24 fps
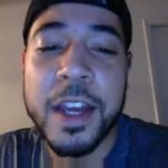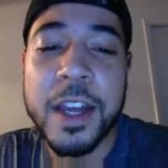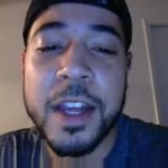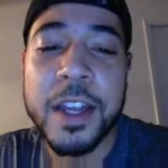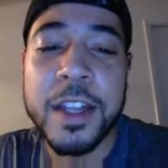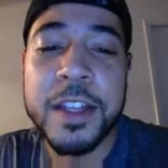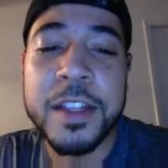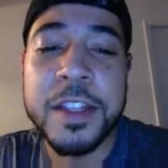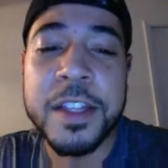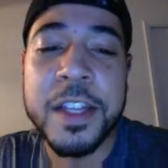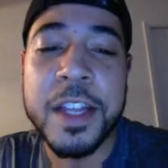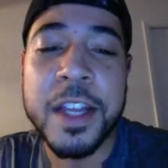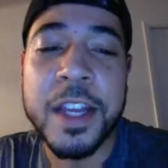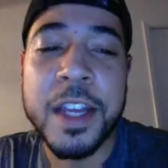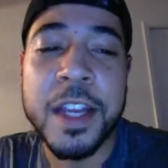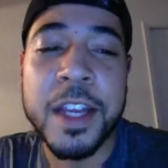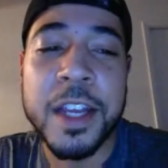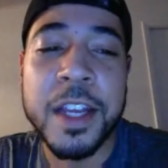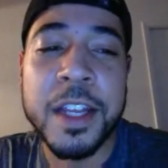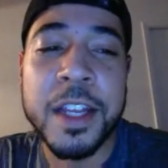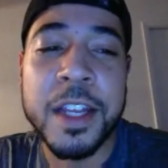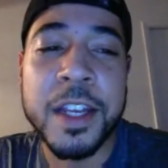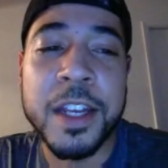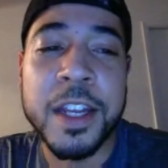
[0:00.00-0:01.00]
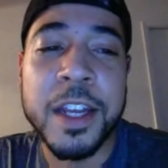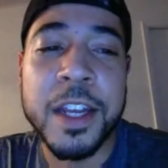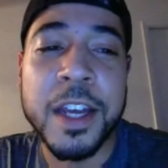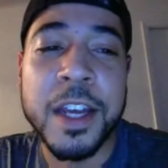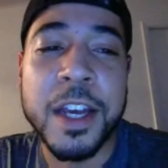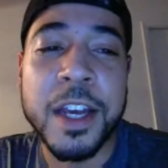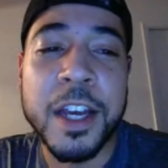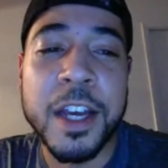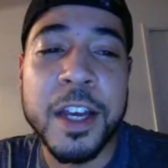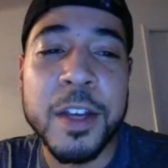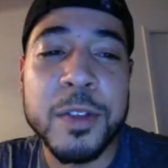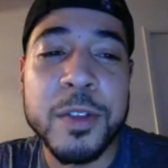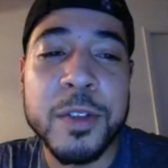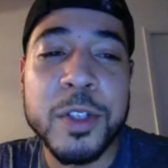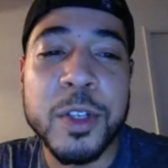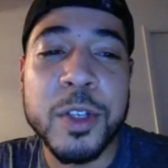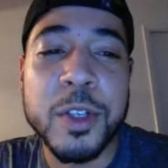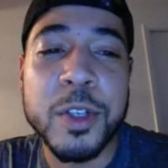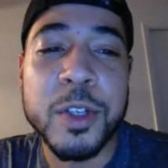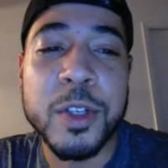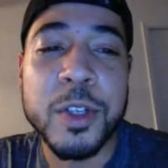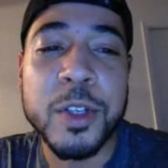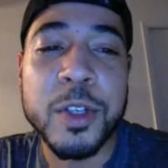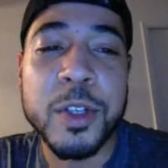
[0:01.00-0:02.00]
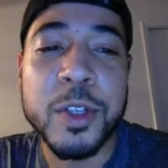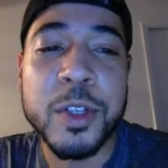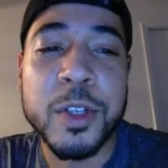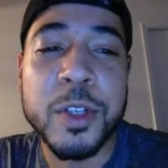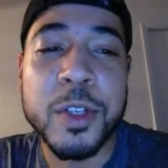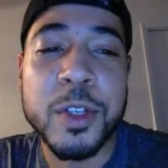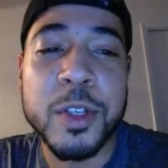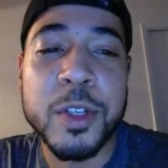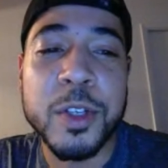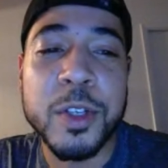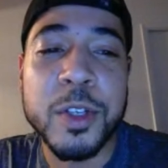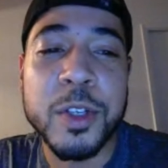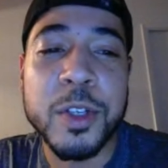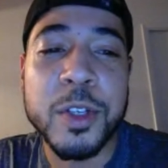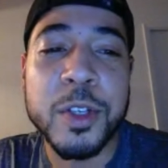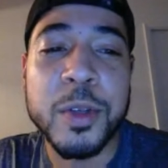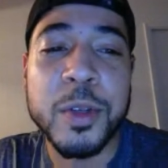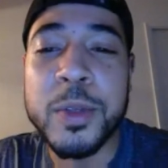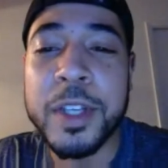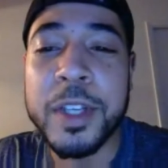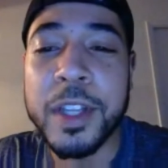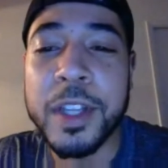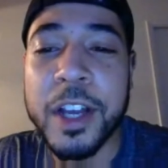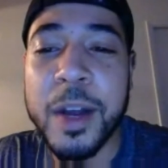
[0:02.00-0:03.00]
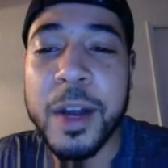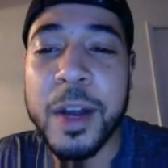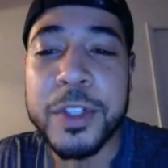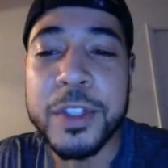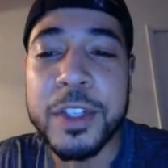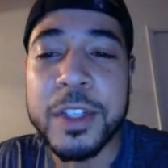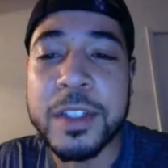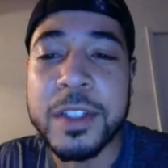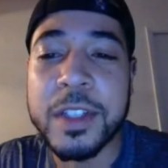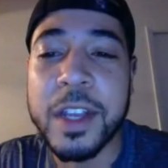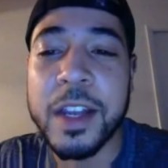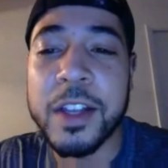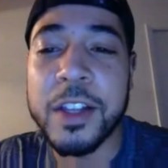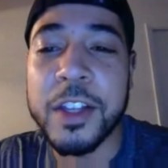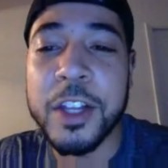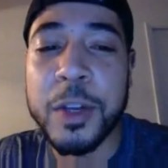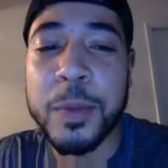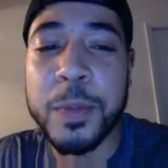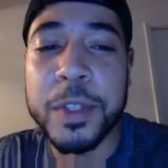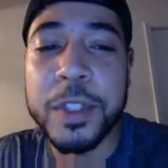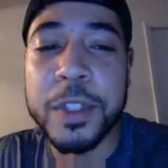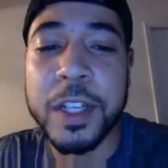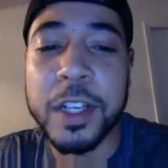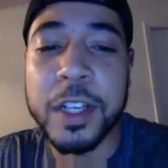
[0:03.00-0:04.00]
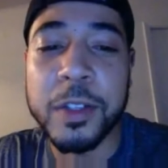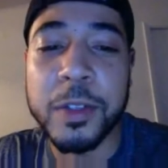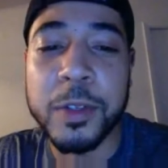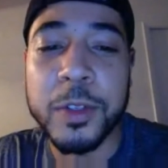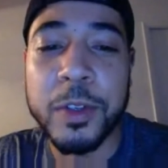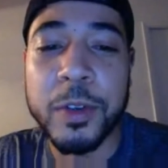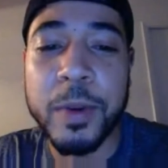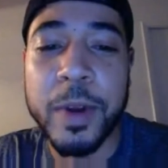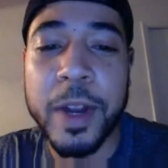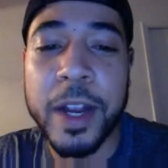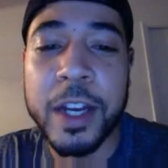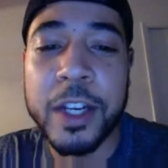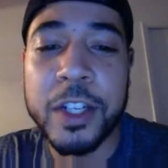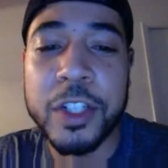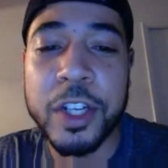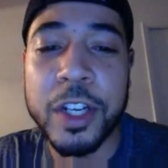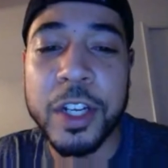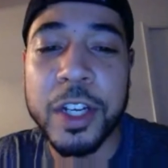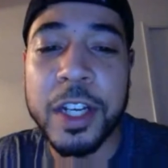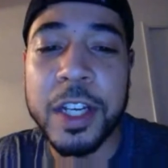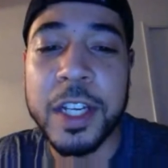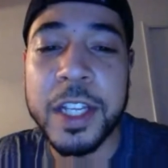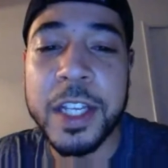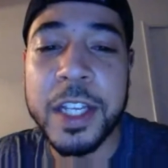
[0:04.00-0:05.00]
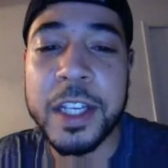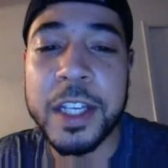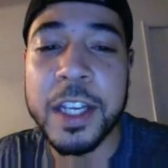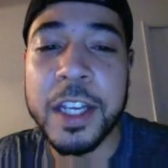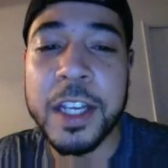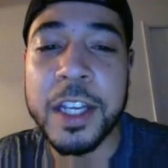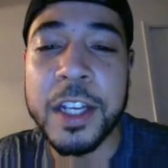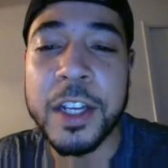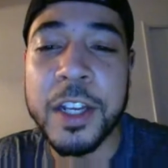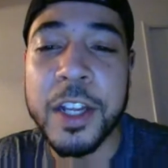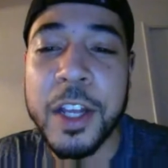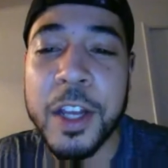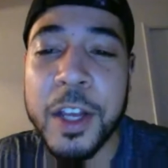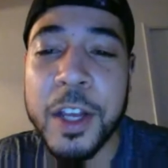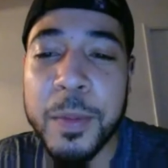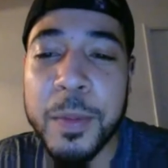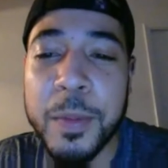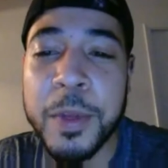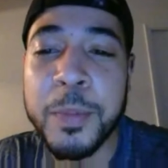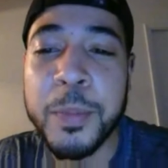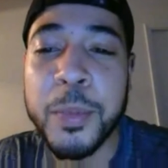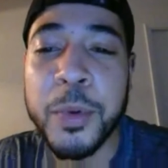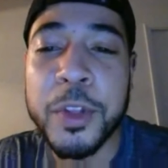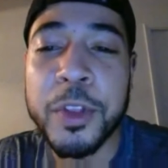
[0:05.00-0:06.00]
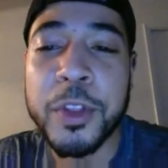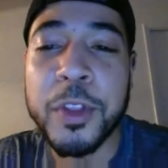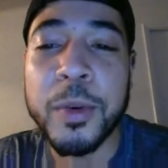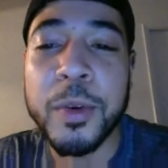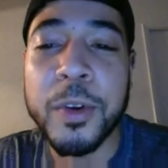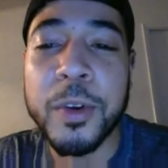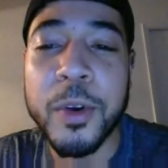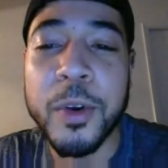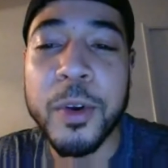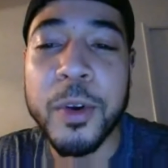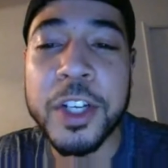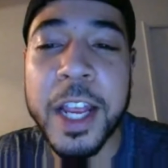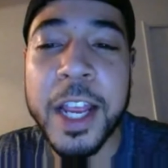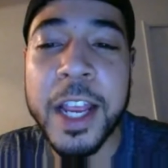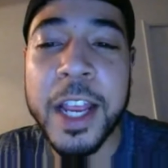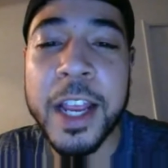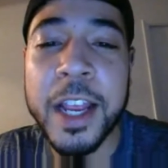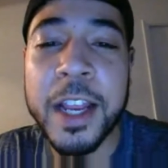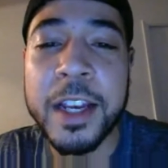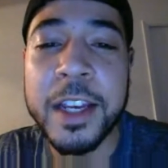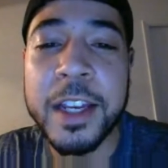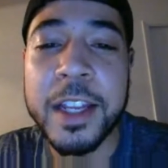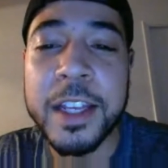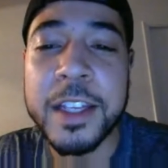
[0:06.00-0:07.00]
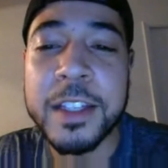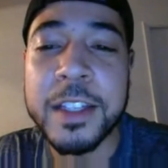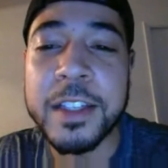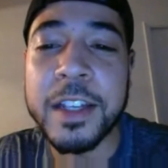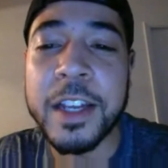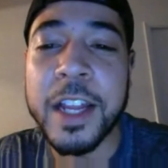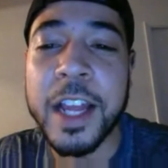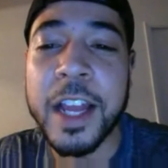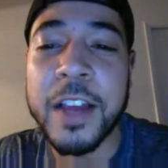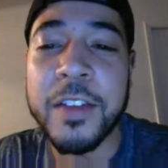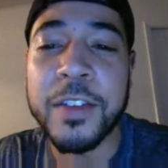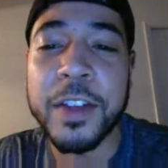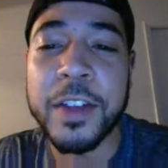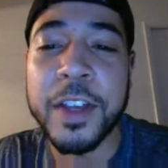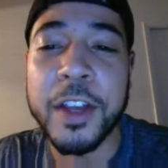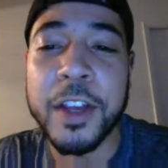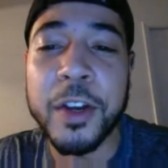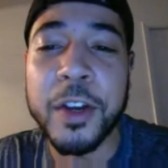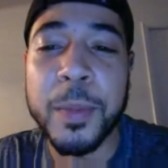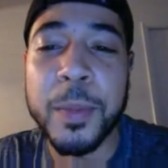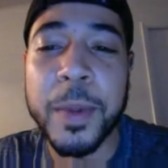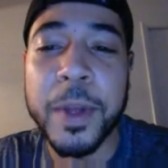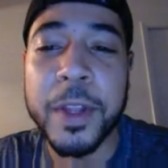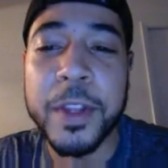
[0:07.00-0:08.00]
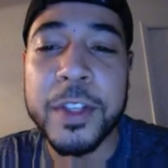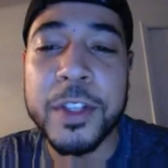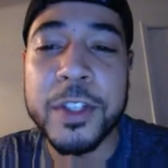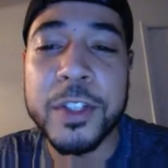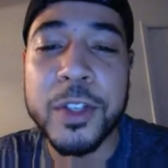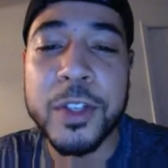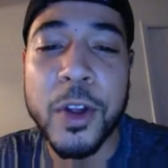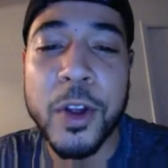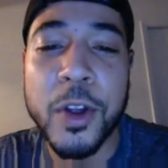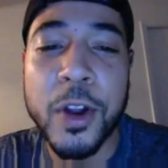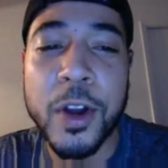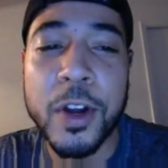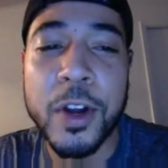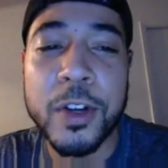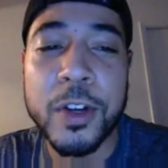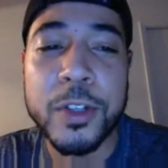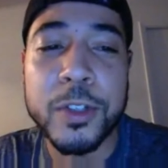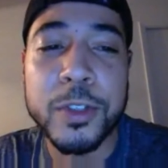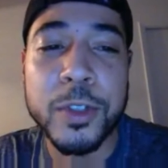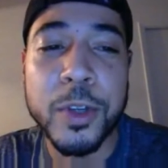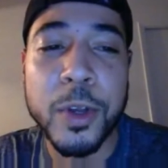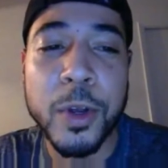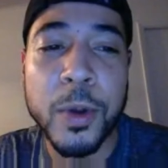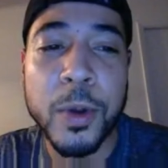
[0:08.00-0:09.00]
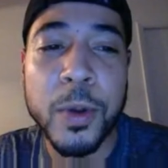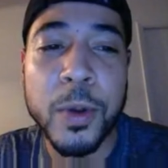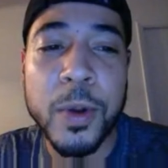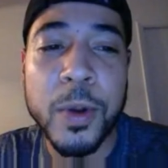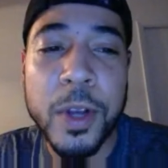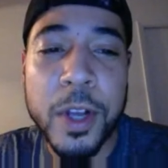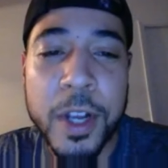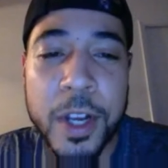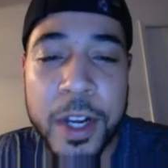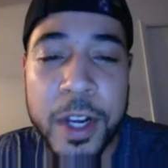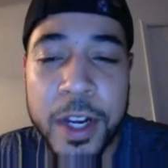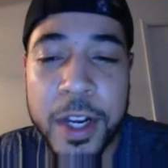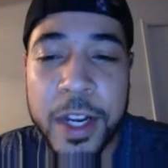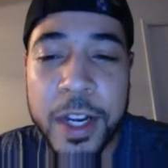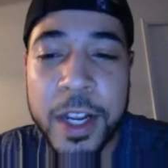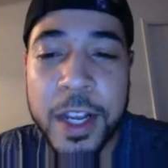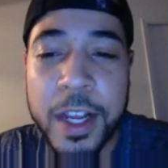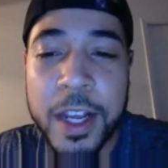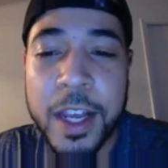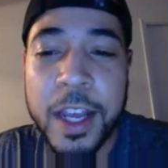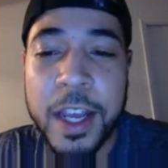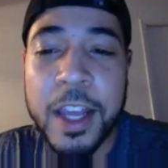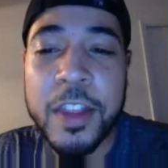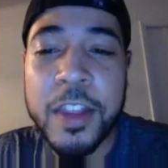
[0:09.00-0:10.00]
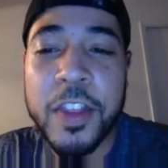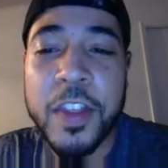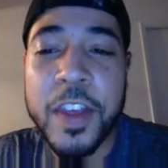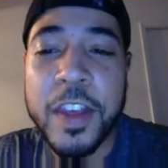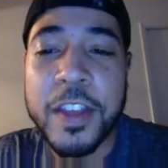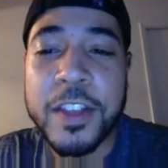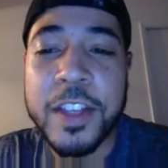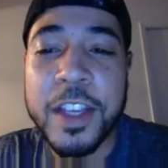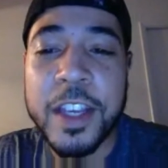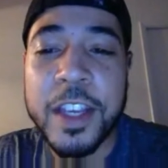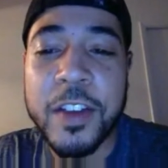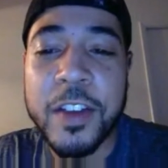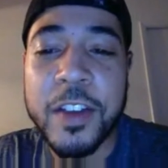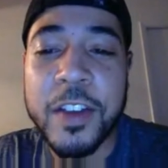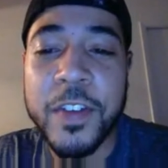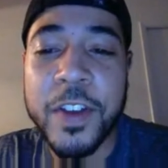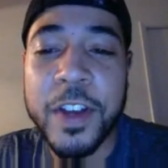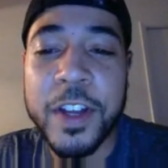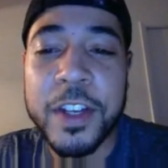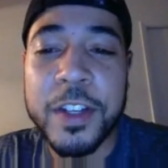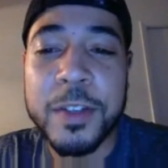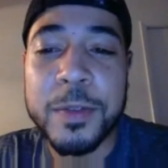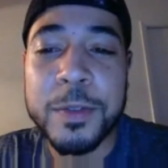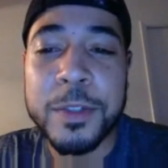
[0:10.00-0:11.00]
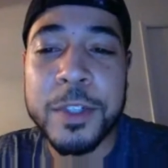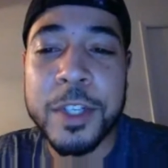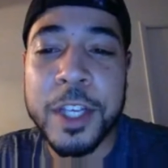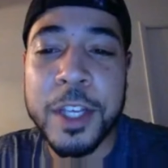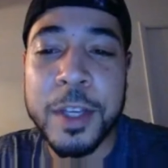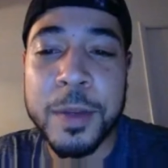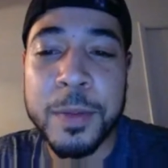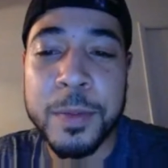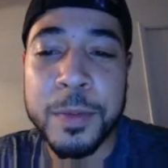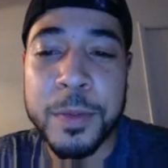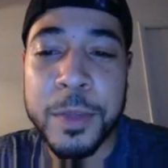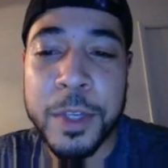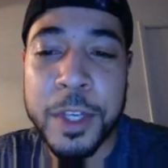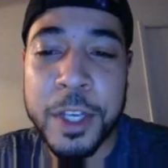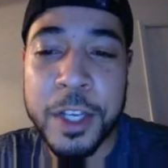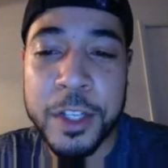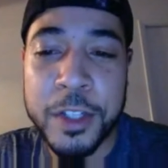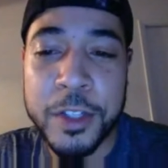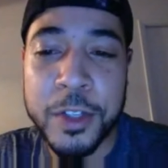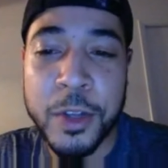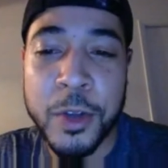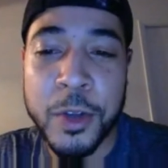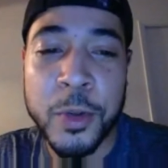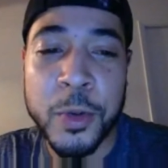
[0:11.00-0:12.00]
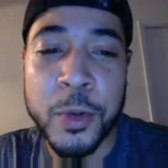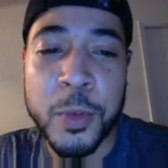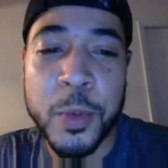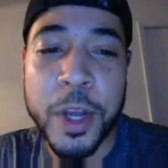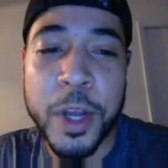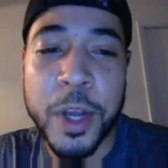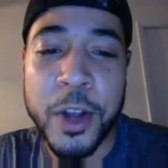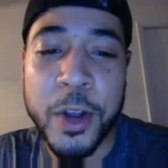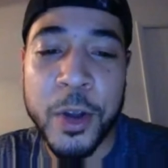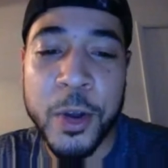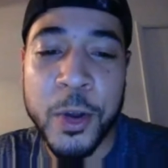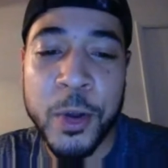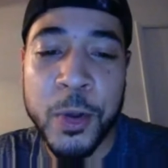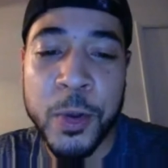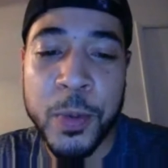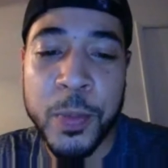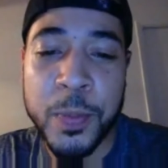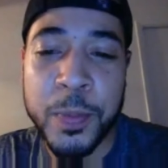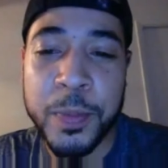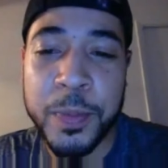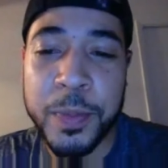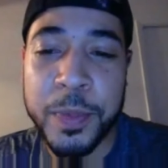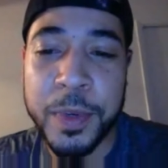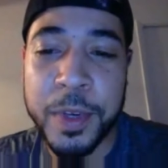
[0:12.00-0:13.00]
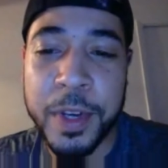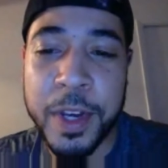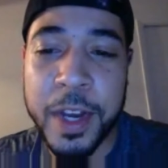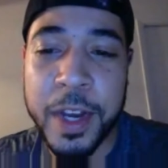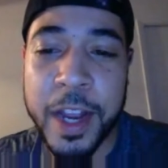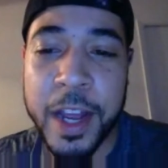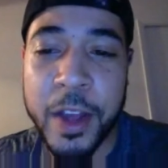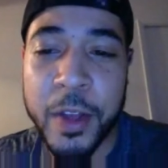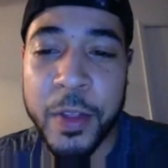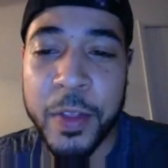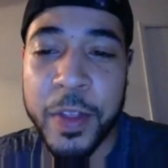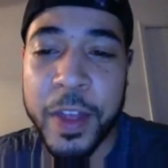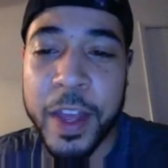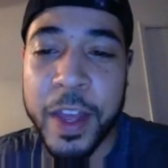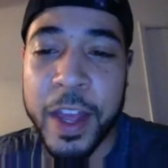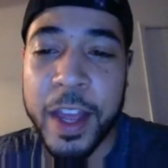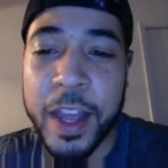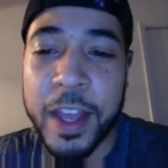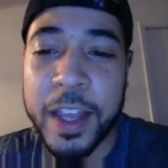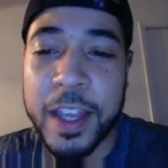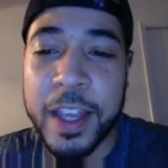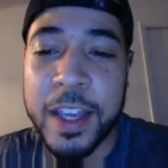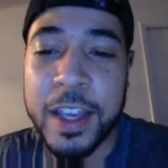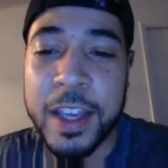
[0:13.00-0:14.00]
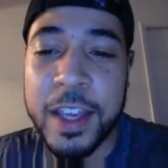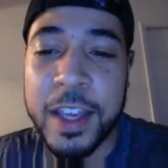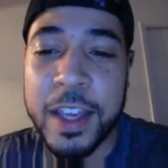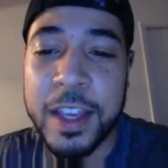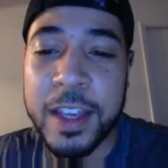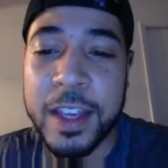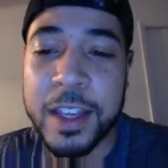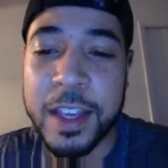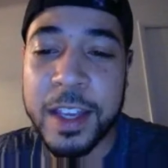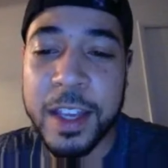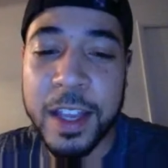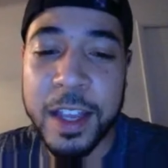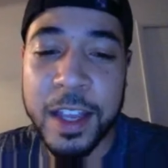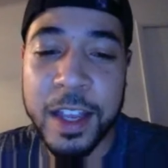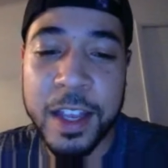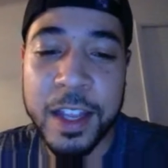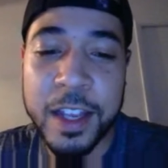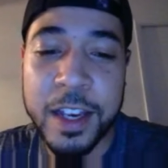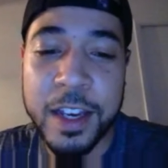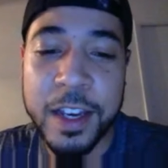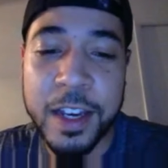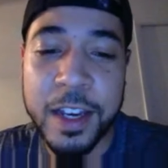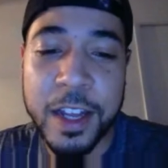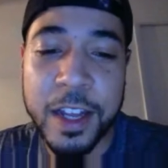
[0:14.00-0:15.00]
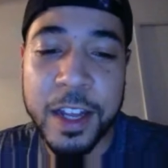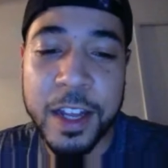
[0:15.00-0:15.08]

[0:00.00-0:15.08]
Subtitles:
And then, so he's using the compass to sail in a particular direction, and he can pinpoint their direction, and he's a navigator by the stars. So he thinks he can find his own way home now that he can